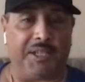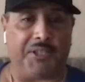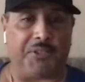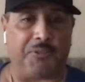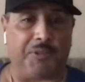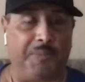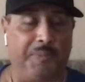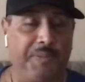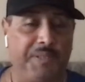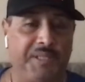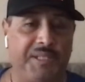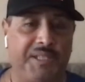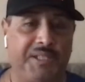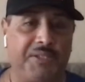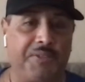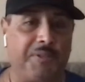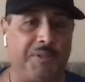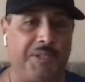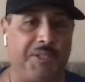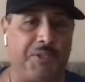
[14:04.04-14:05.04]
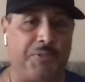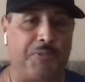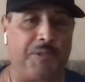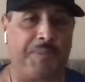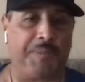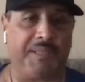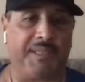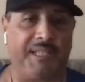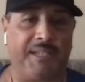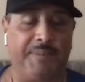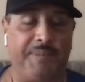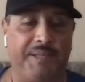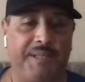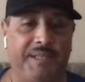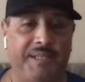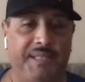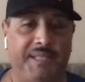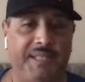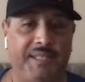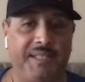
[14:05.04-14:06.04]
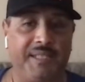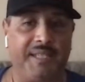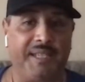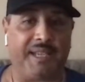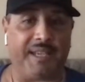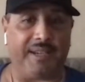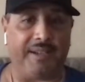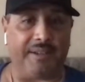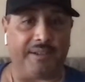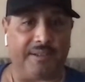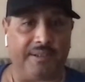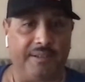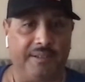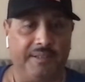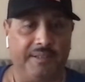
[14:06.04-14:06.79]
Trump has disrupted that because he doesn't care.